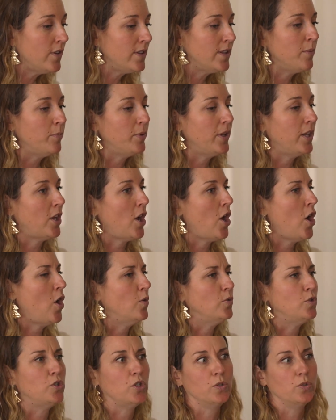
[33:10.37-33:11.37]
And they'll be like,
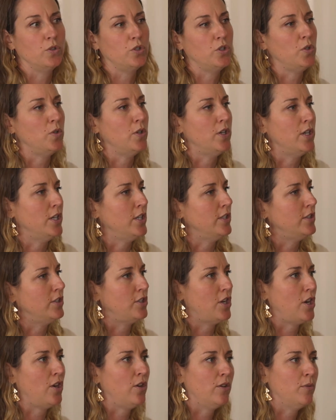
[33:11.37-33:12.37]
oh, don't do it. It's
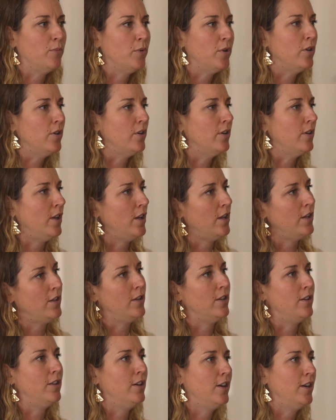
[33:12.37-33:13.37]
terrible.
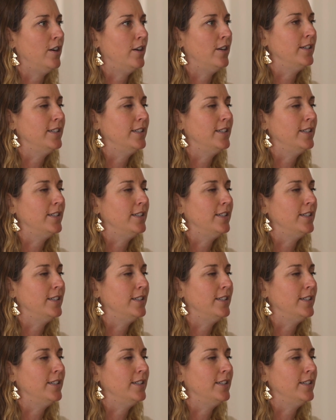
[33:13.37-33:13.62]
Oh.